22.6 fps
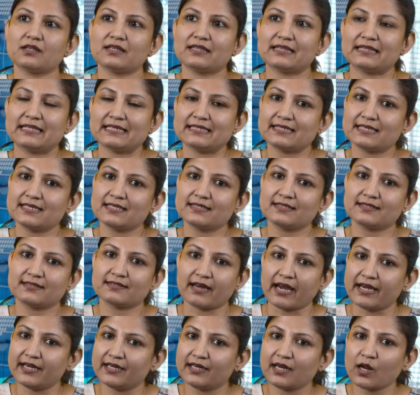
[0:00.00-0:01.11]
this is
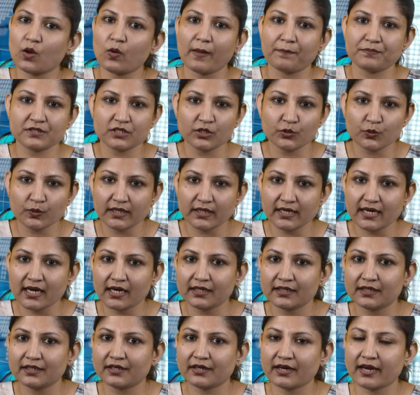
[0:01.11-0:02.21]
right now absolutely
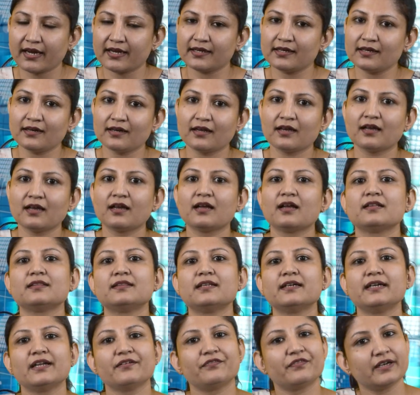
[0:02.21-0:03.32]
under trial. The
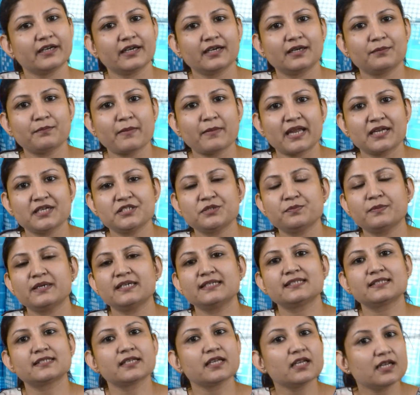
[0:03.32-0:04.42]
definite management
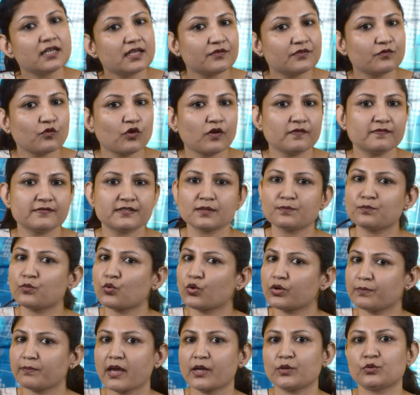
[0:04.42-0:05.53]
still involves a
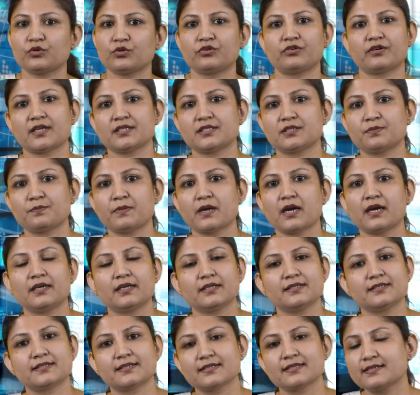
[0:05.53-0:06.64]
bone marrow transplant
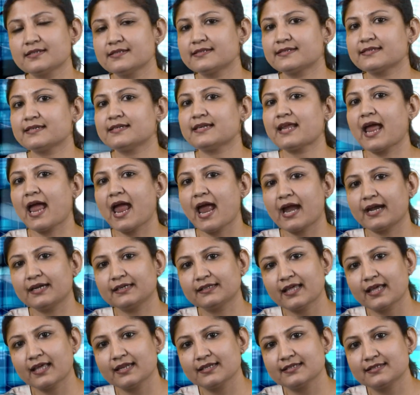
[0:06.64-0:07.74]
in sickle cell and
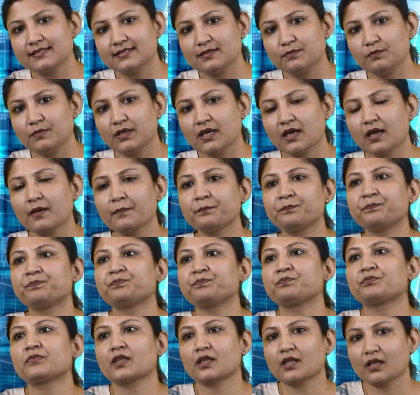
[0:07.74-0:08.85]
thalassemia.
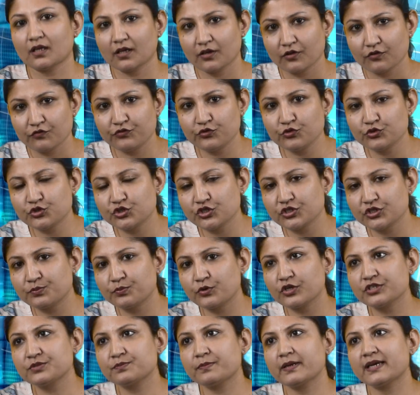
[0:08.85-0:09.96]
Future
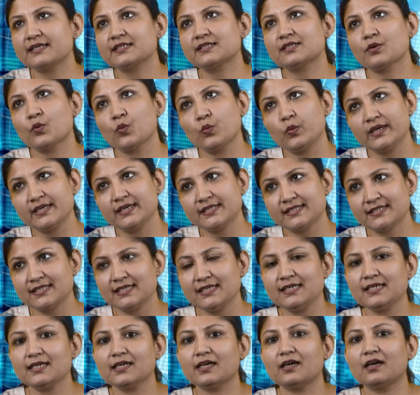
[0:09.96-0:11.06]
prospects, we
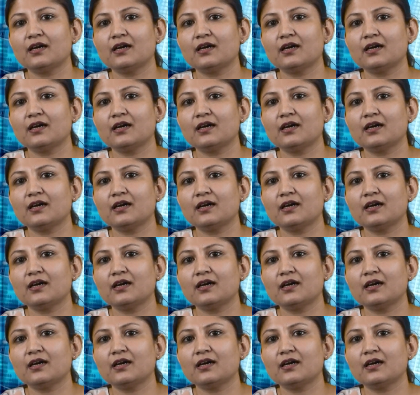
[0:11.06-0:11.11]
see